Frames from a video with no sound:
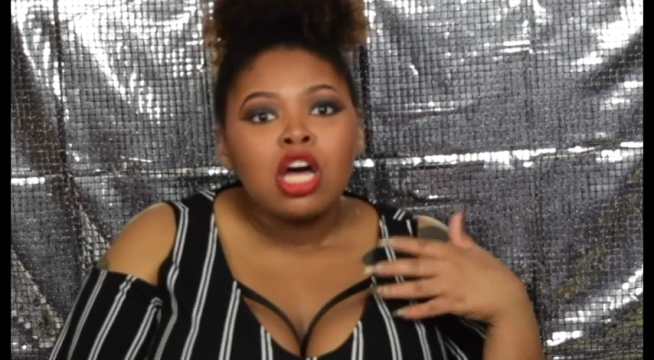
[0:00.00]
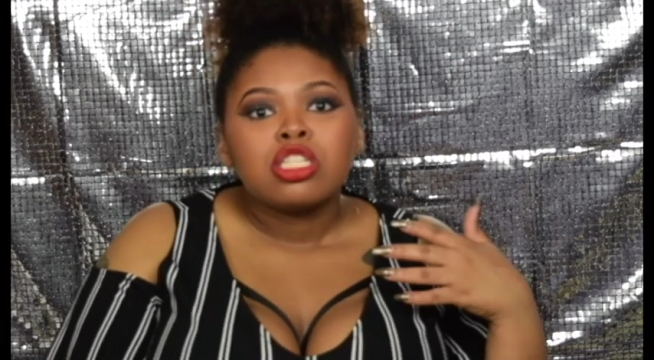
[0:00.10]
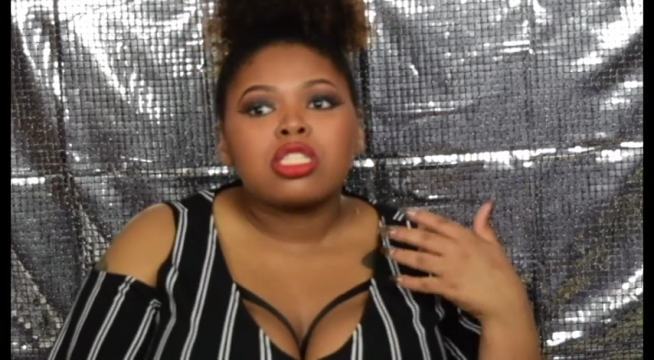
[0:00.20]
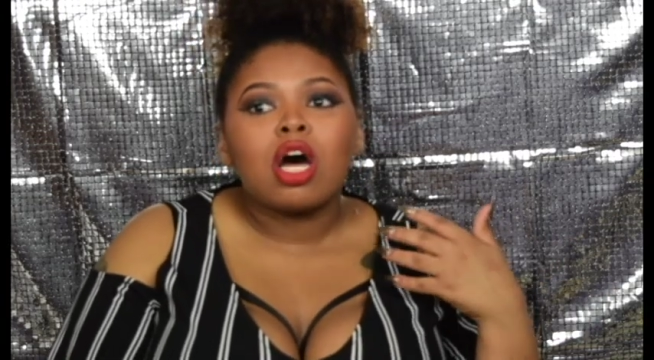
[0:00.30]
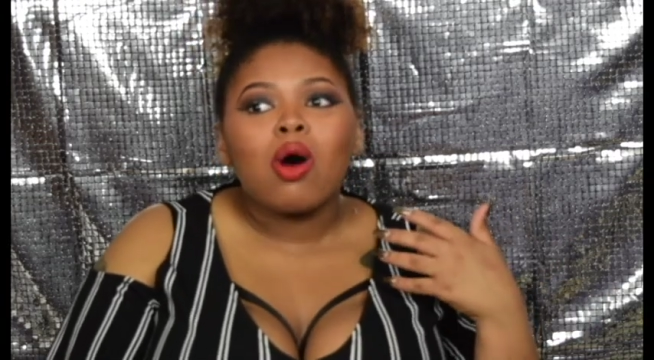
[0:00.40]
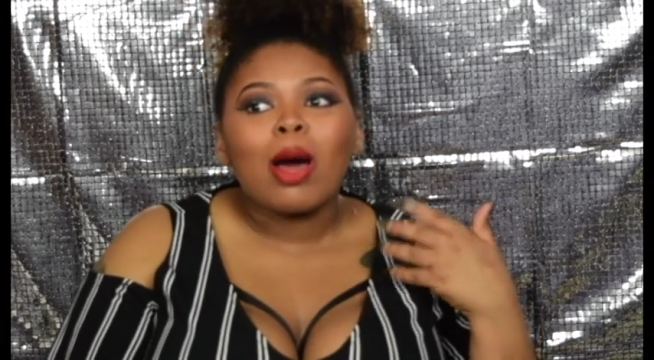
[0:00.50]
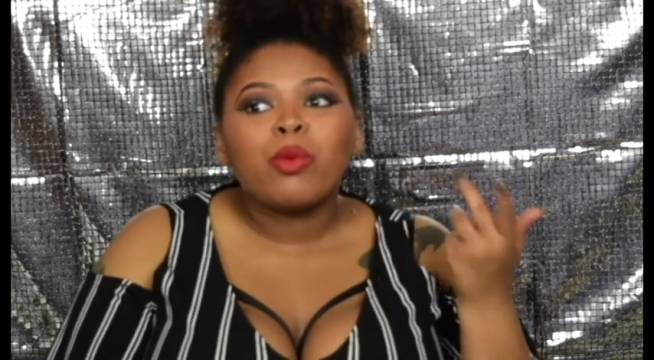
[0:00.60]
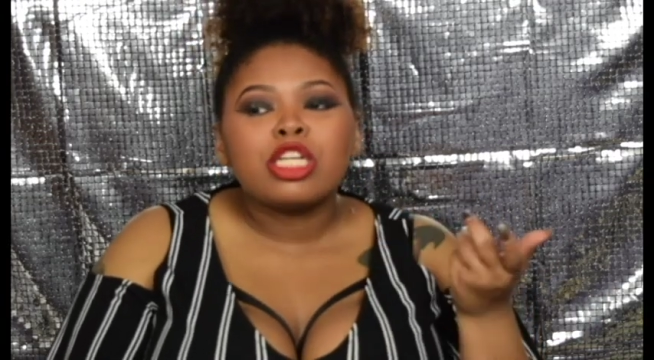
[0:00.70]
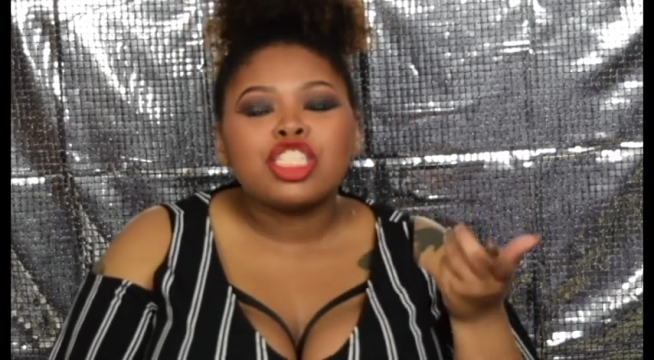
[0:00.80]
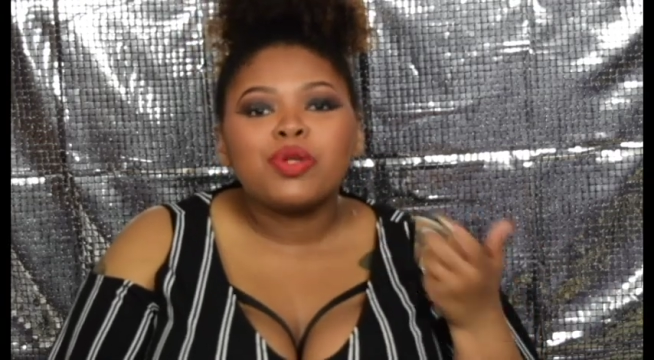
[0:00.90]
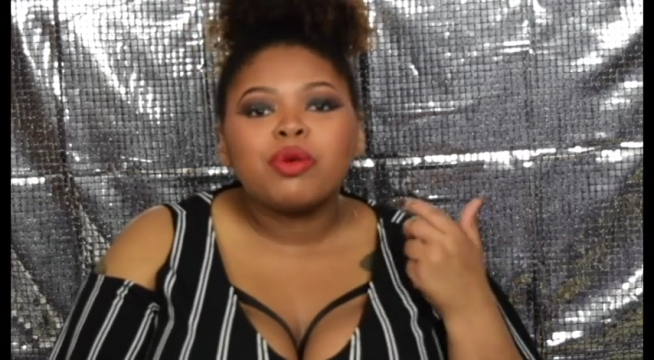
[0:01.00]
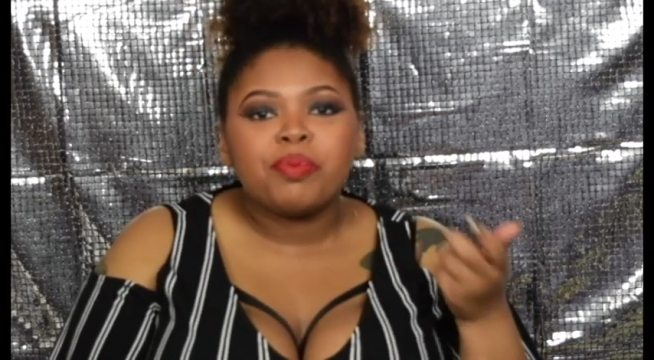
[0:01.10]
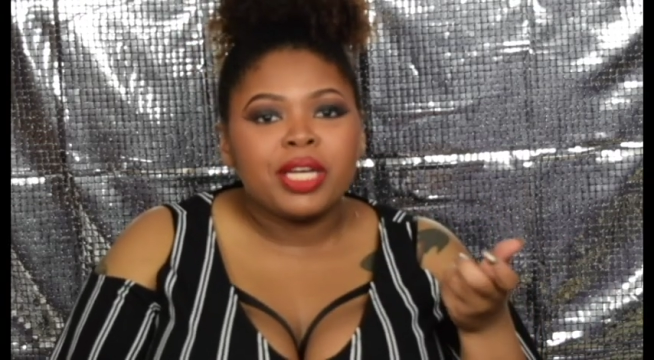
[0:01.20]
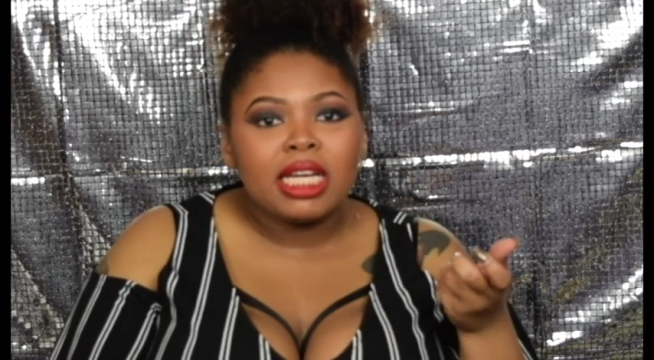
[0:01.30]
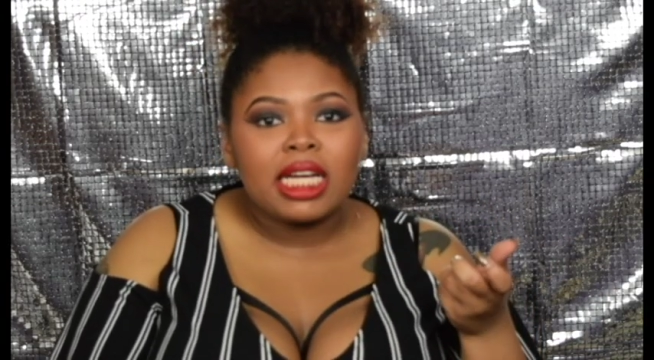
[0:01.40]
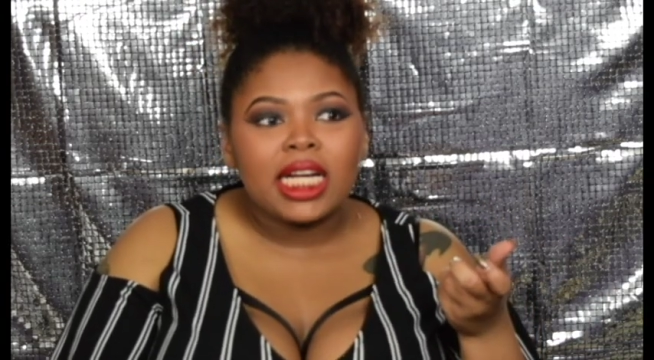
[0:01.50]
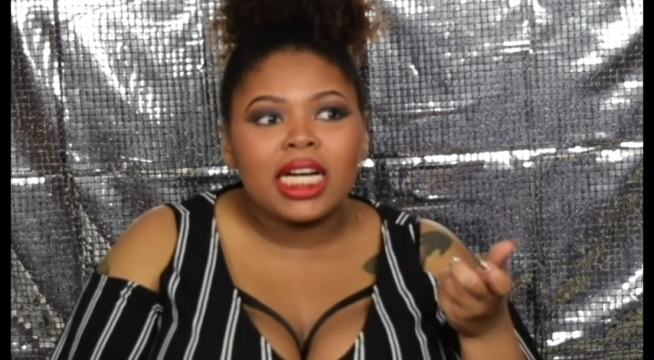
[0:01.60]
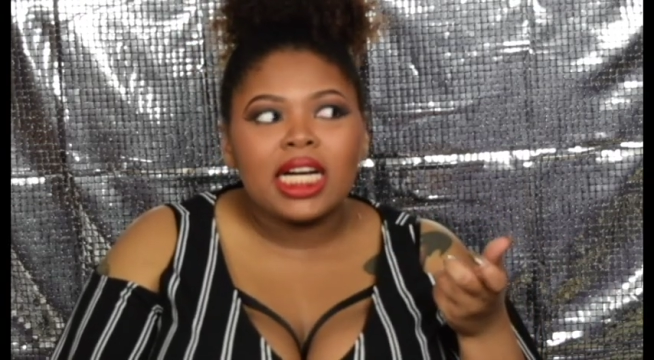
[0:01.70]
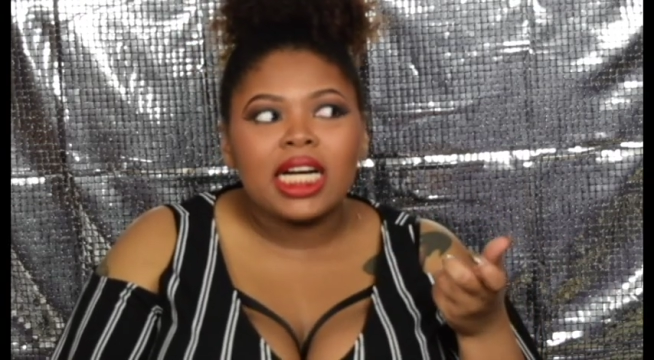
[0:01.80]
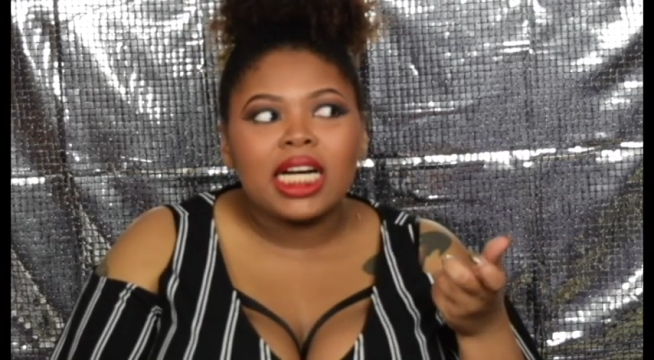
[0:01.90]
So I wish she would pick,
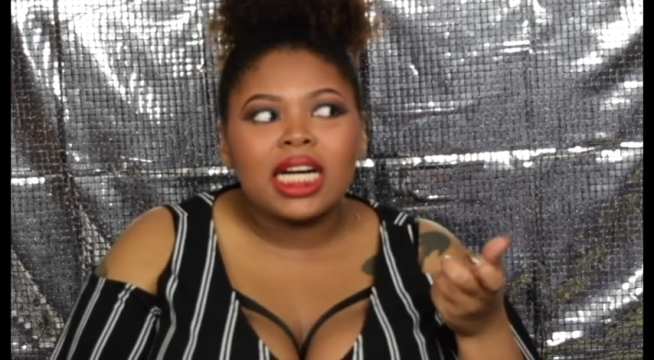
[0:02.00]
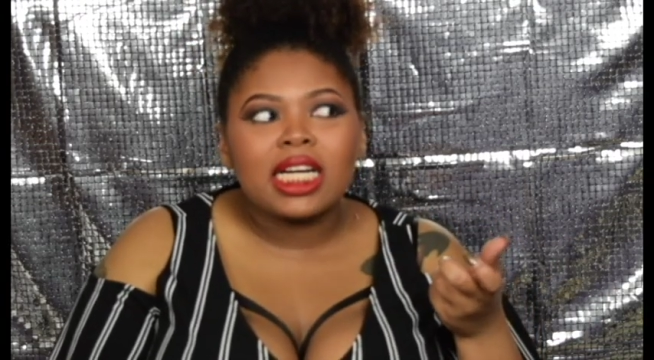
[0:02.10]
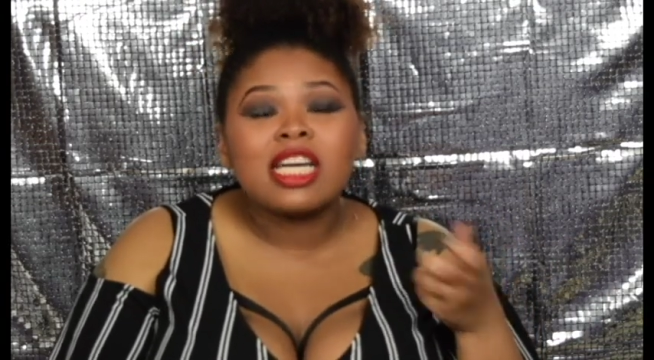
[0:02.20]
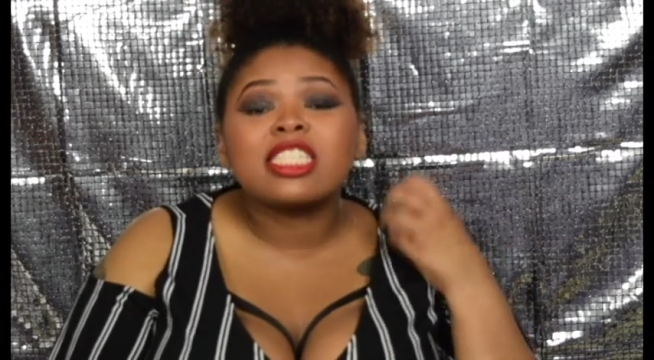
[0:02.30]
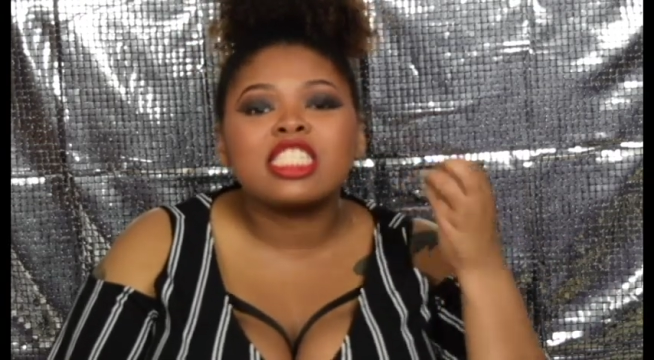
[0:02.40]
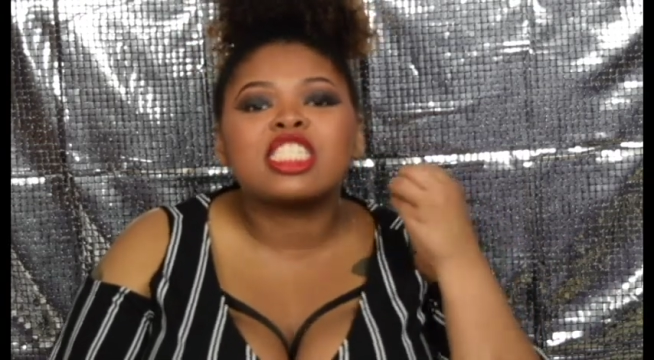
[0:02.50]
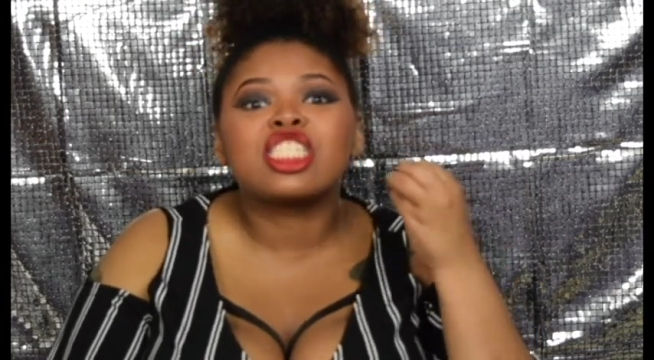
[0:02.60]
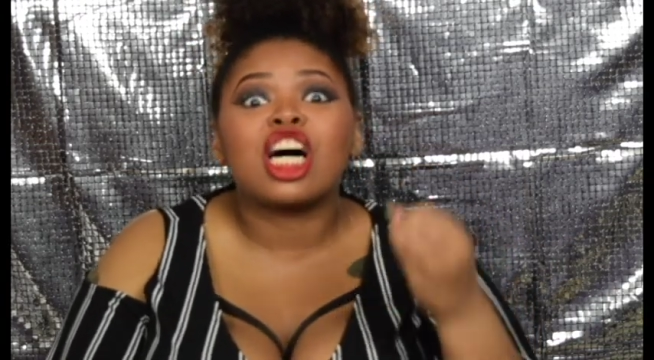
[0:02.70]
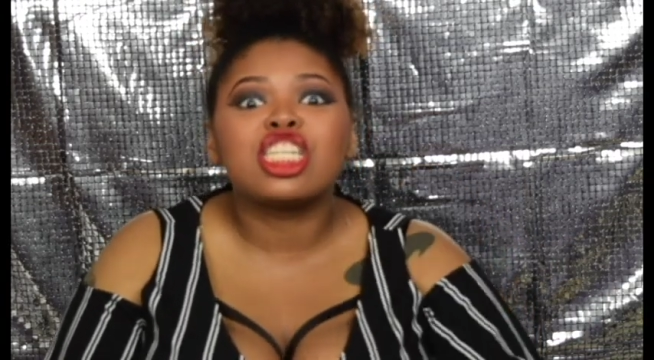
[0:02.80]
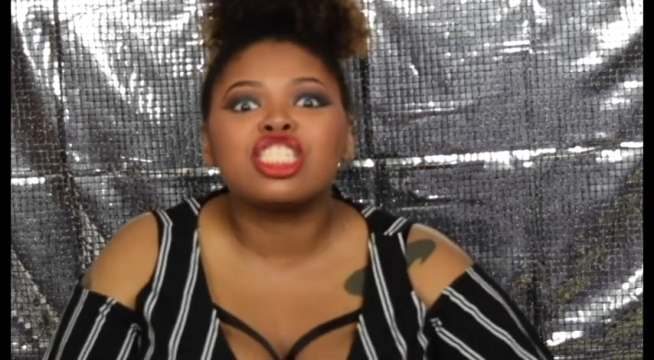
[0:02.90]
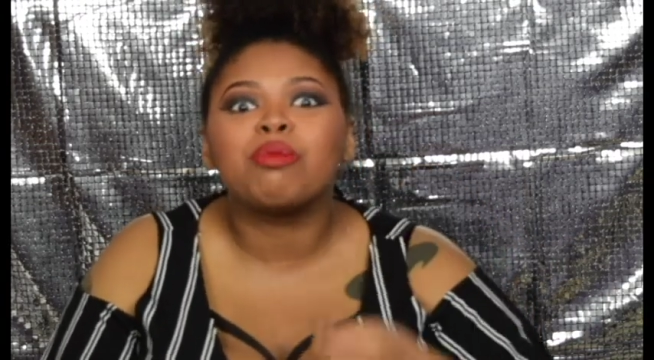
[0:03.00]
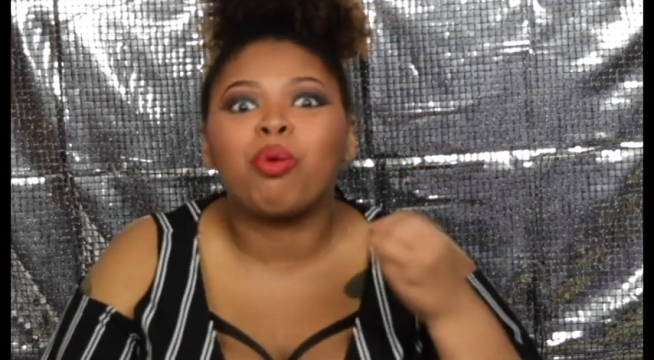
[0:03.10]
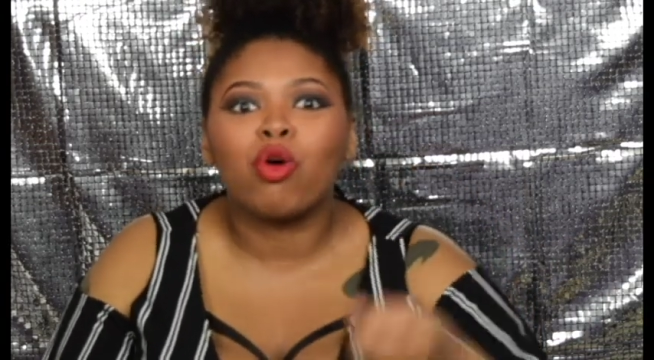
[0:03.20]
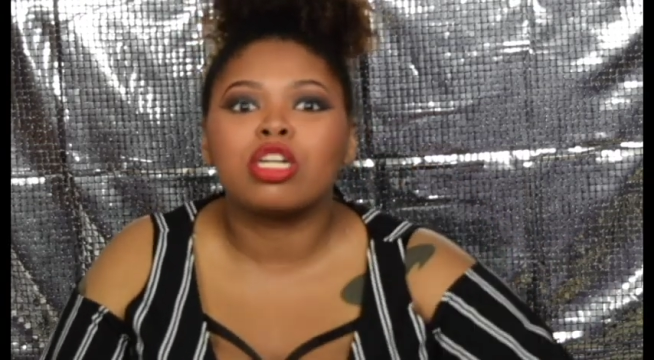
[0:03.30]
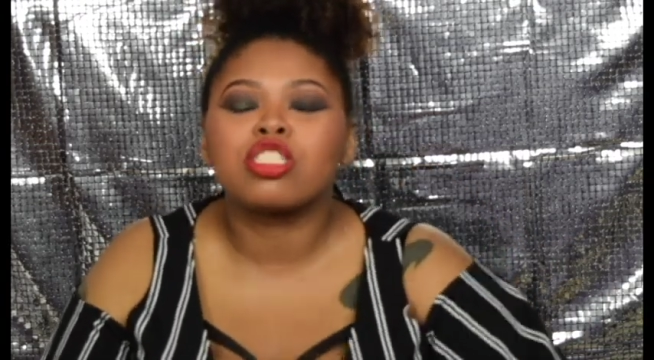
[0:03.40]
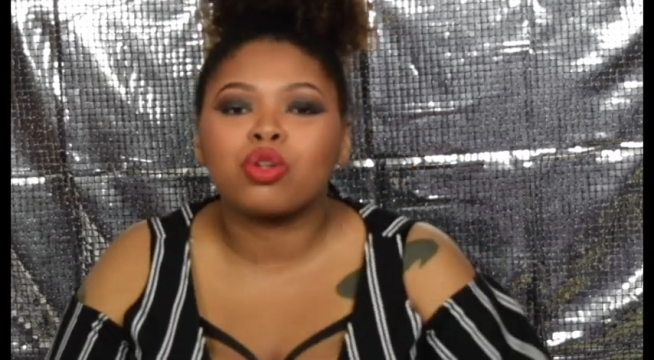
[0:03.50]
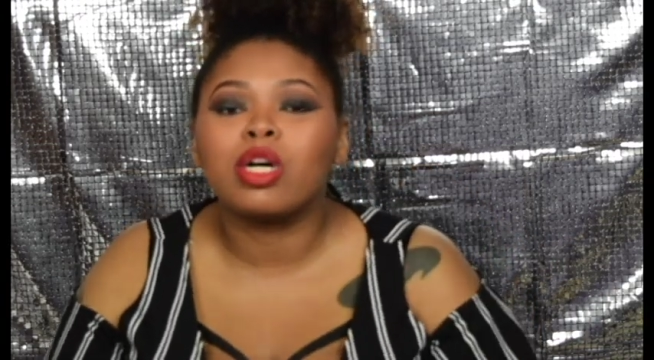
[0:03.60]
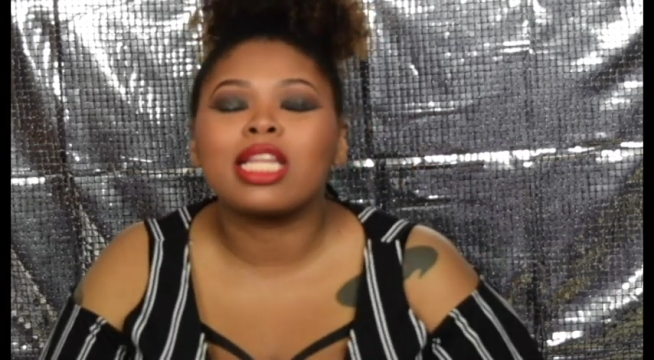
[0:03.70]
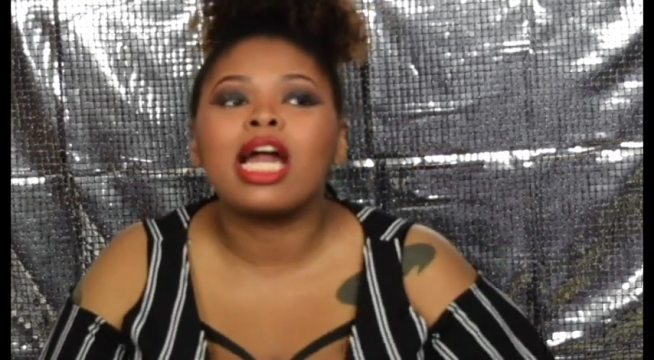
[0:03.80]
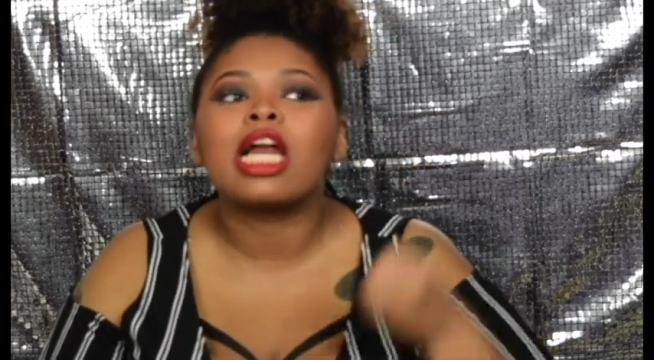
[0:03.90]
because it's such an important storyline,